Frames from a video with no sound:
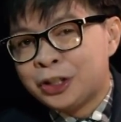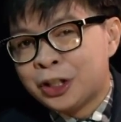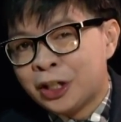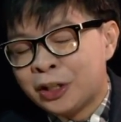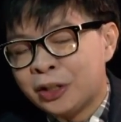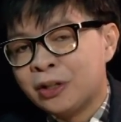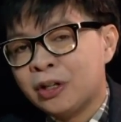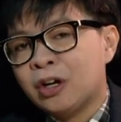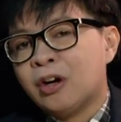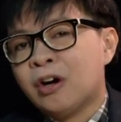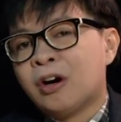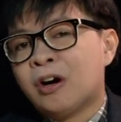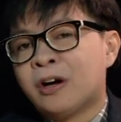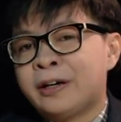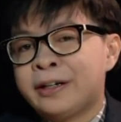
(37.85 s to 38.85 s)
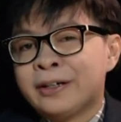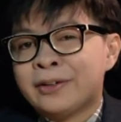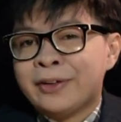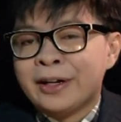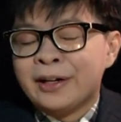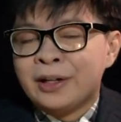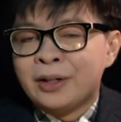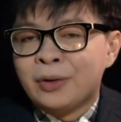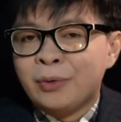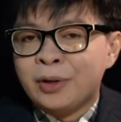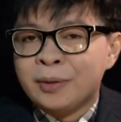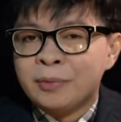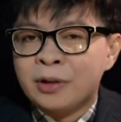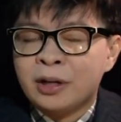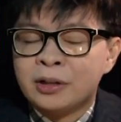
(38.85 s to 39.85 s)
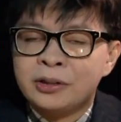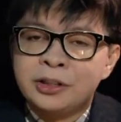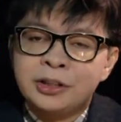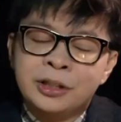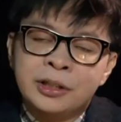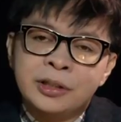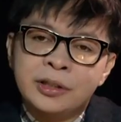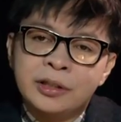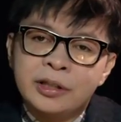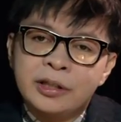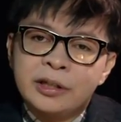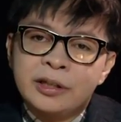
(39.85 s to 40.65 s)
John or the regular way of Dr. John.